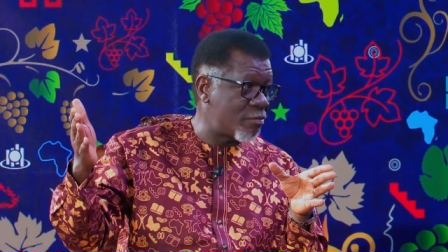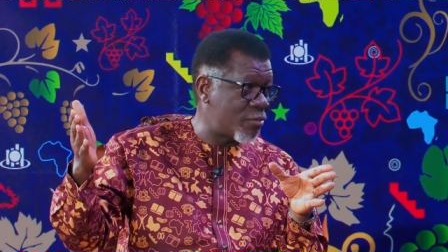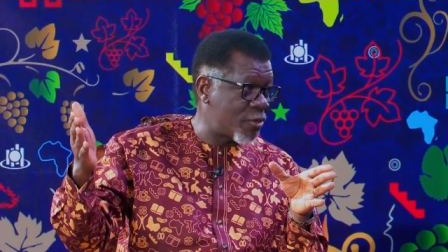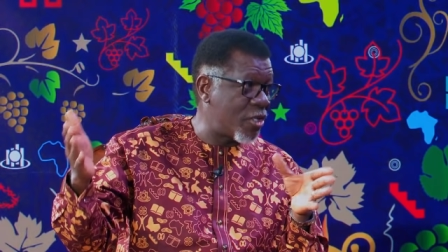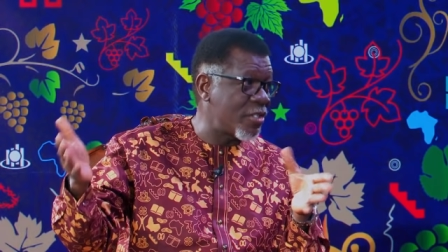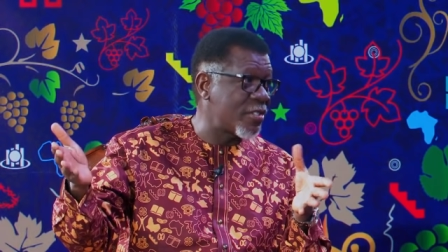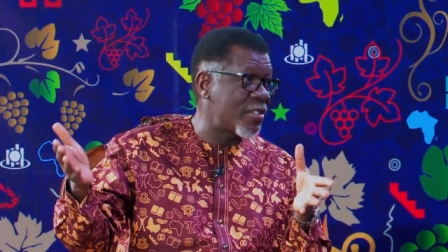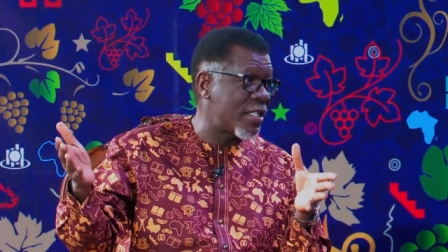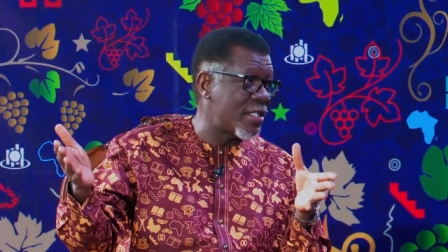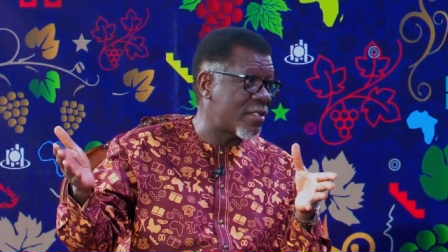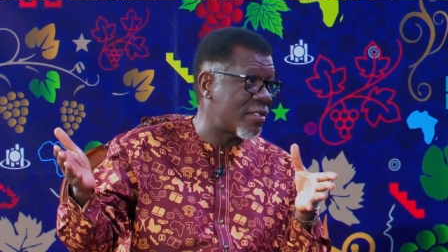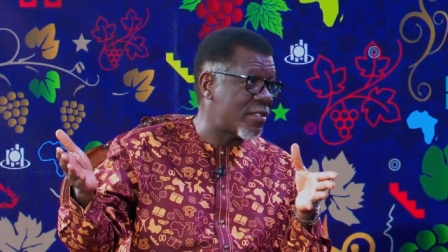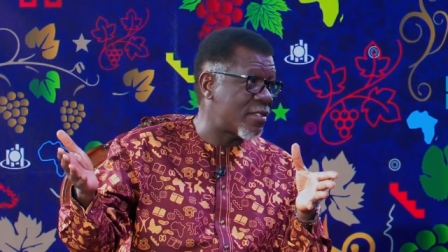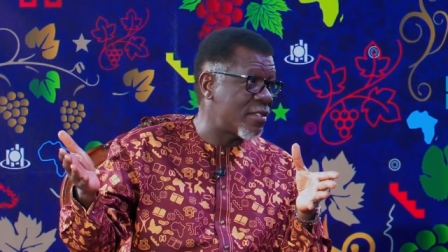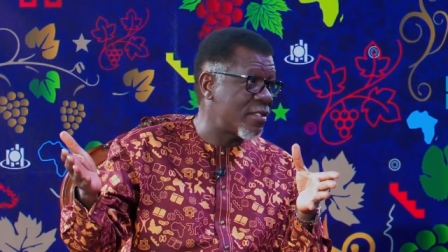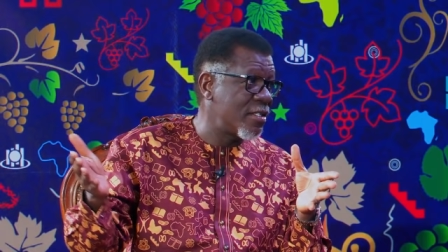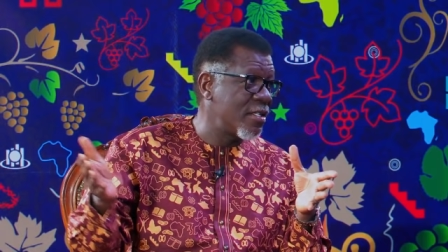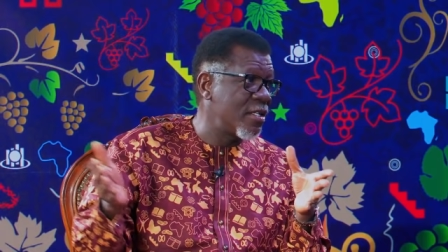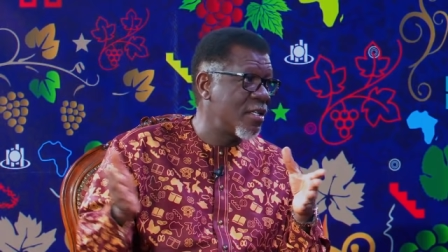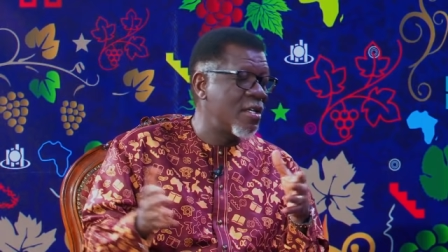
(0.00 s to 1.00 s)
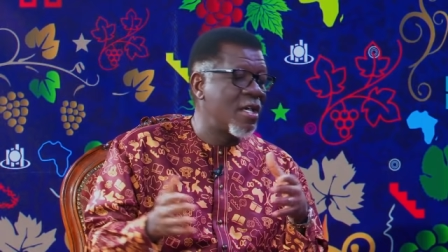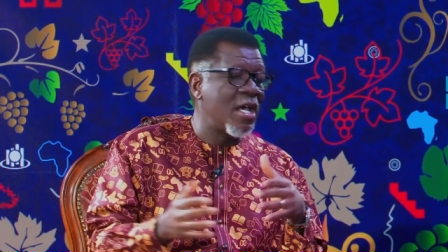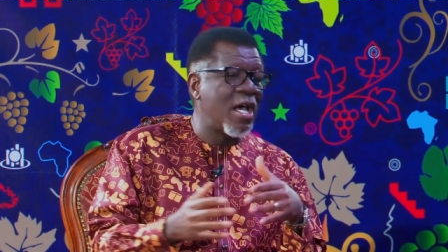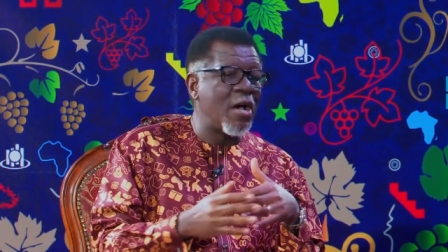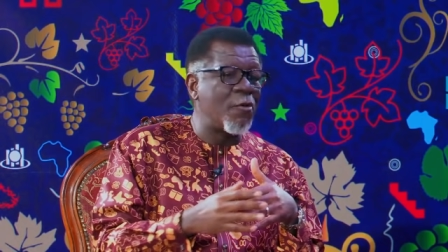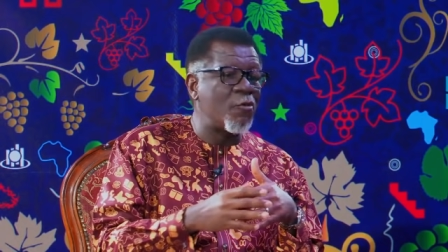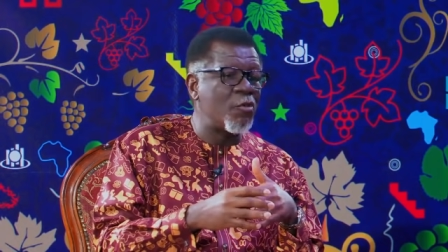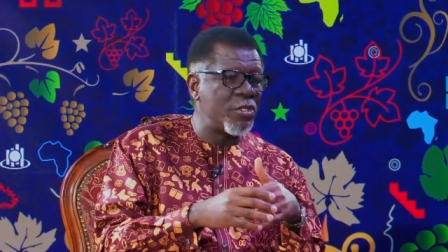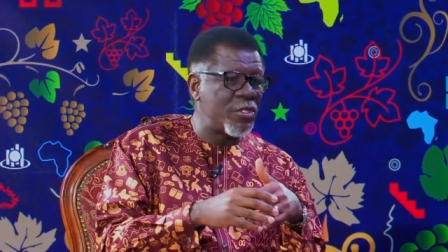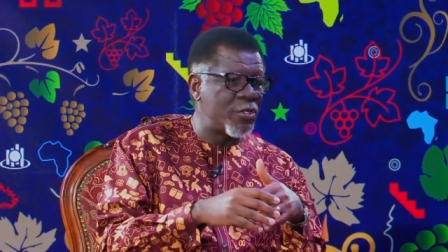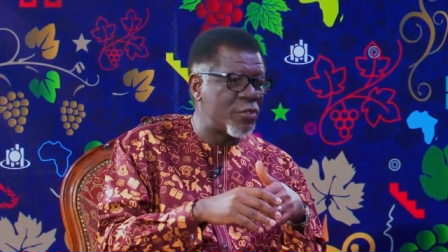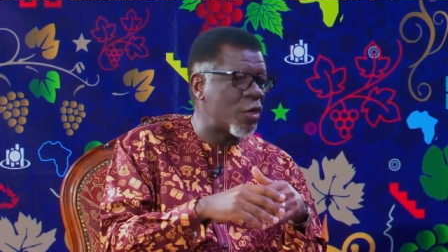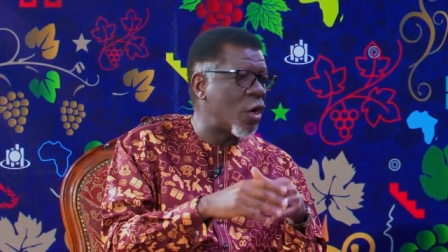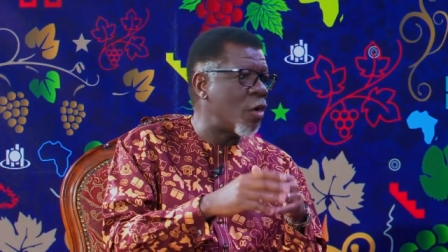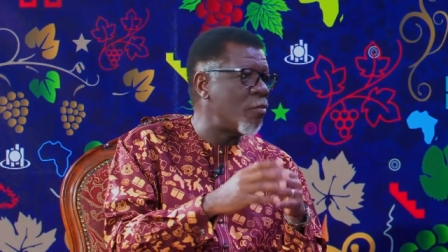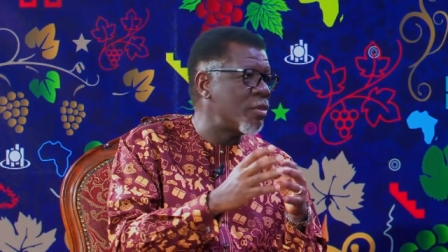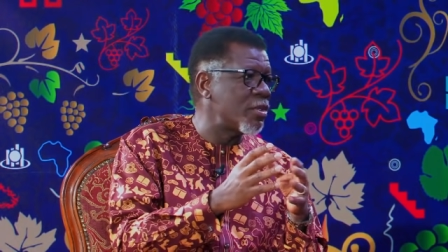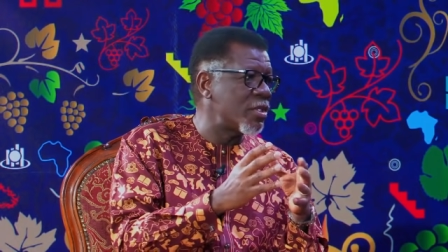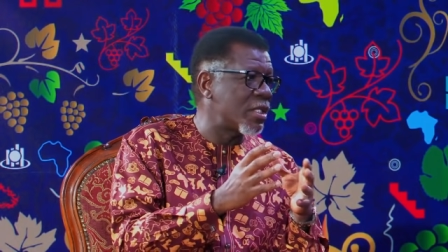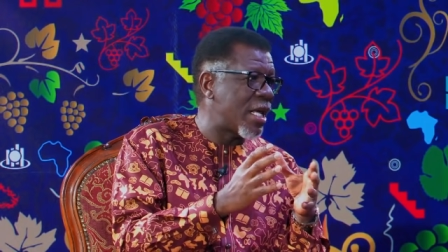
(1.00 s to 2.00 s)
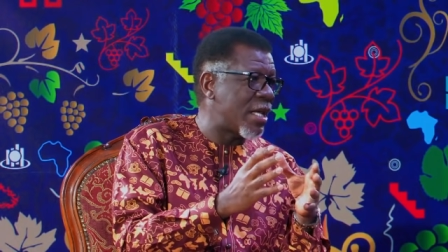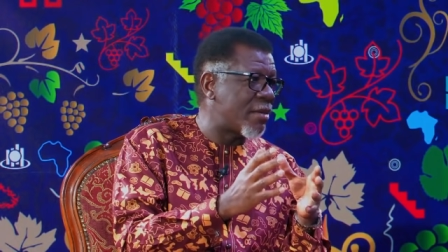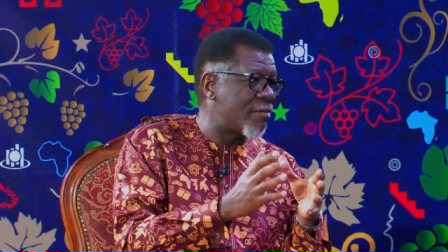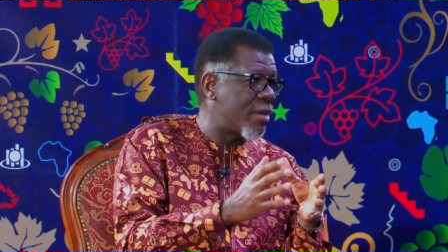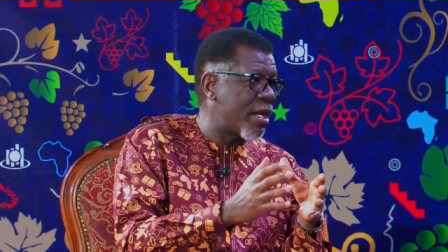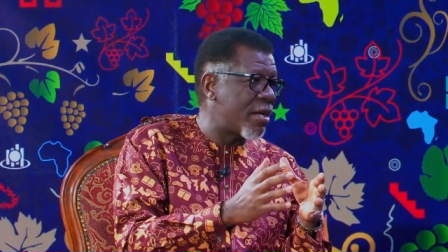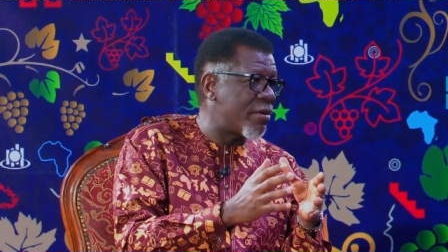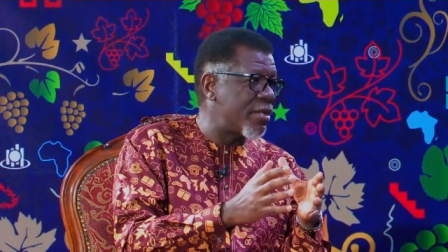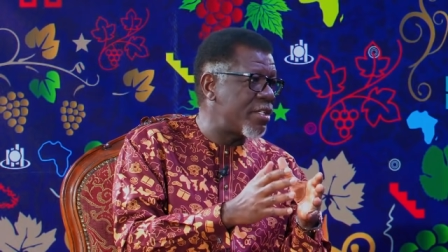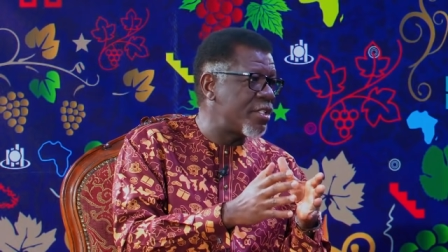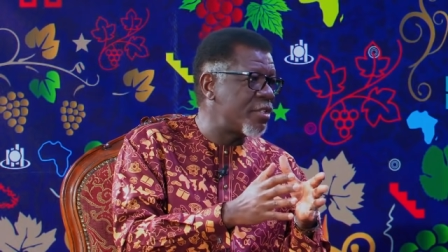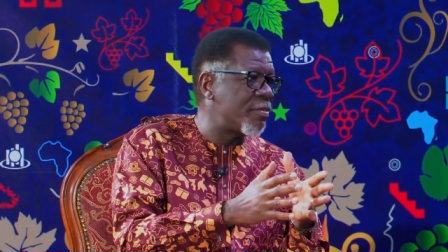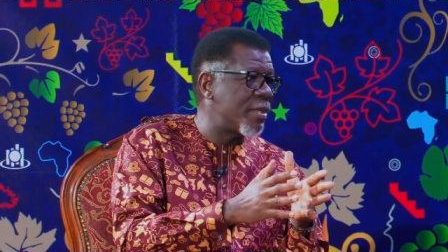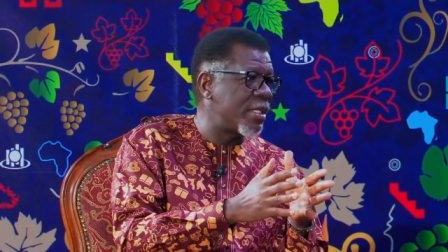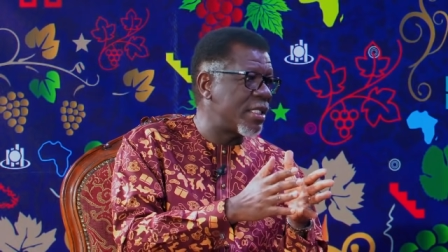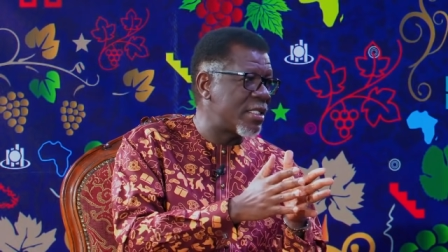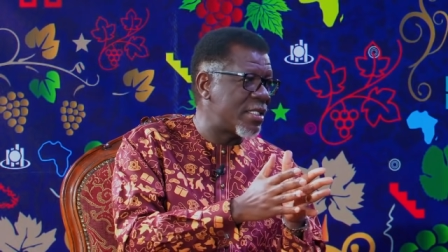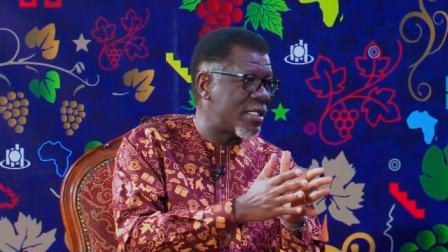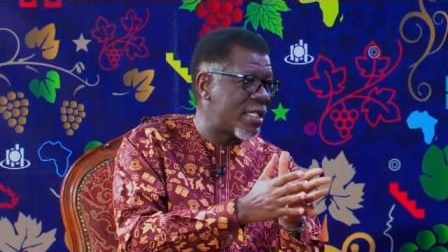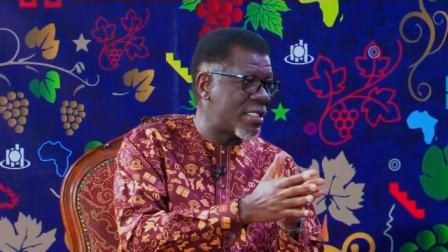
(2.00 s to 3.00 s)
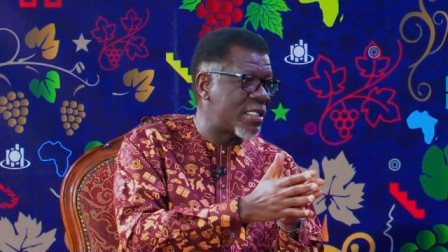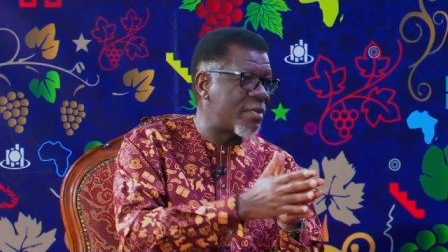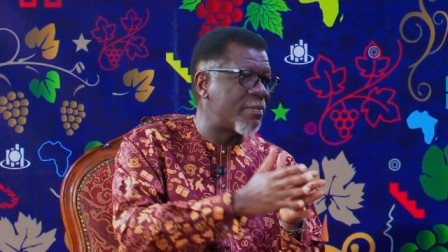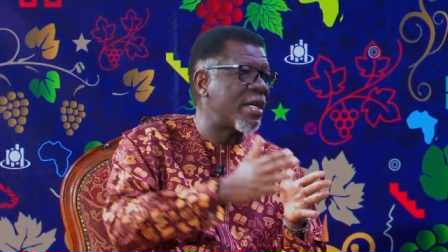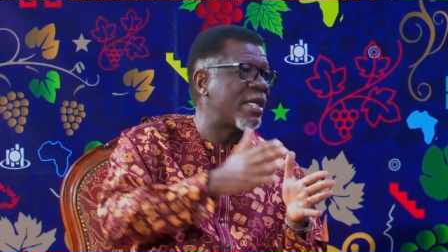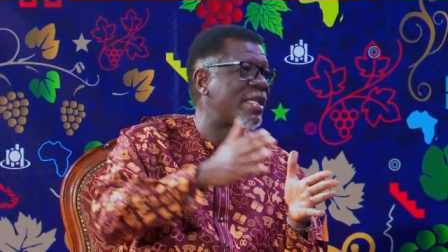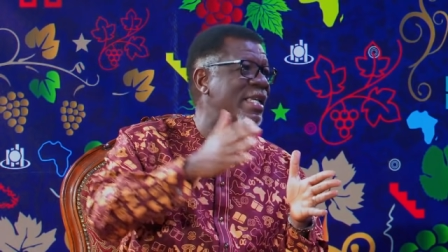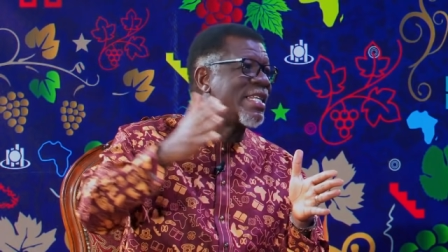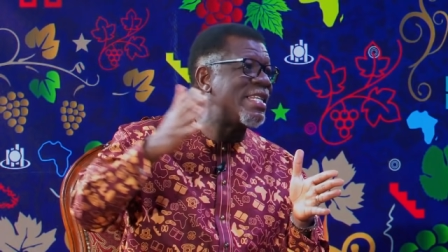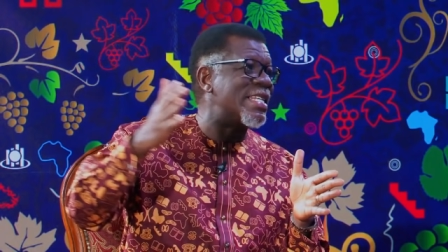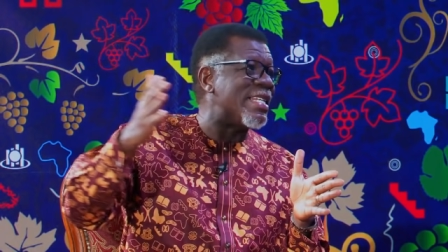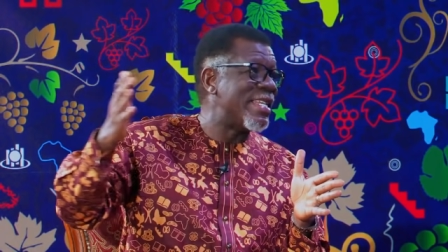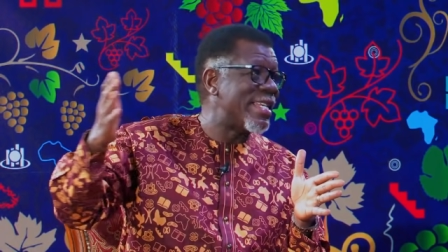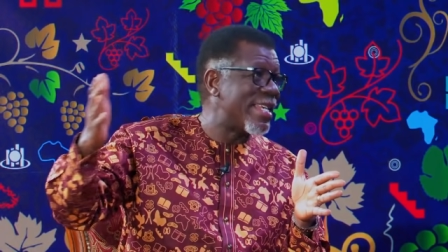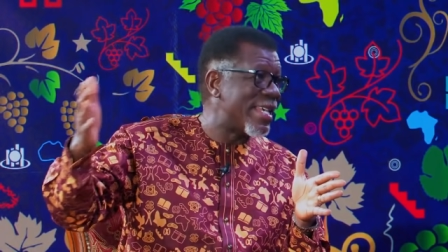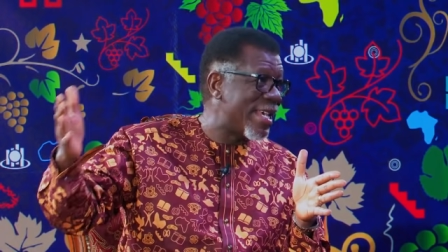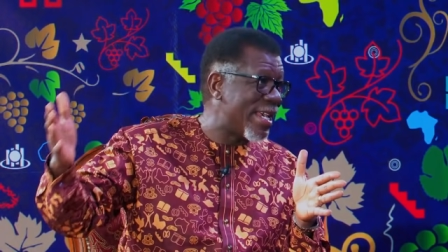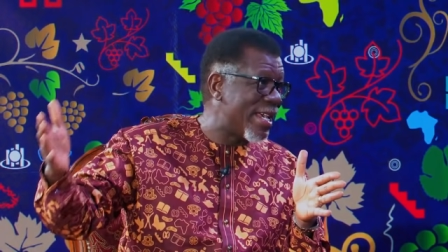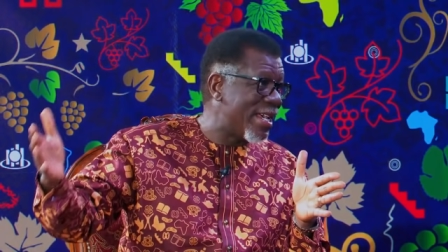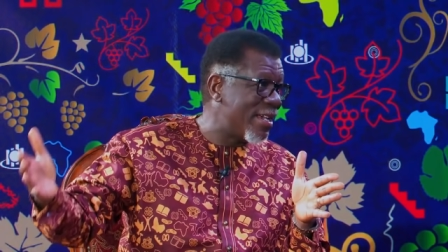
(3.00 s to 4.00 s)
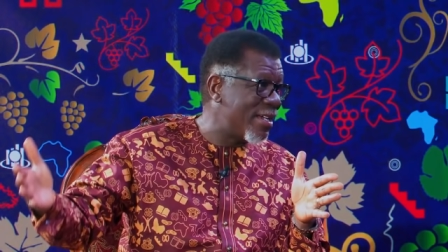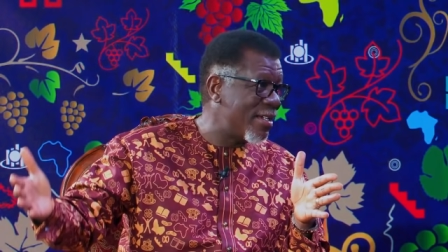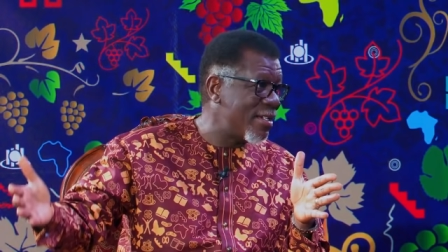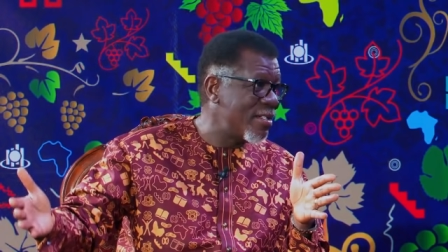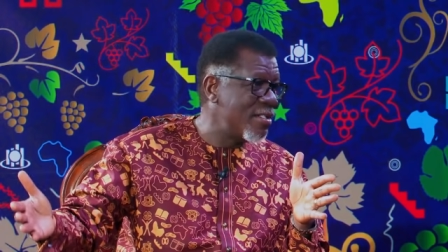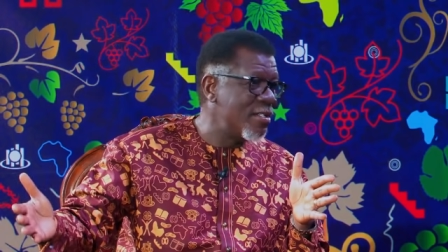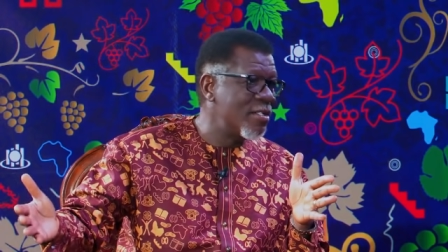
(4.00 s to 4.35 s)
process, which is almost like marriage, but it takes about a year,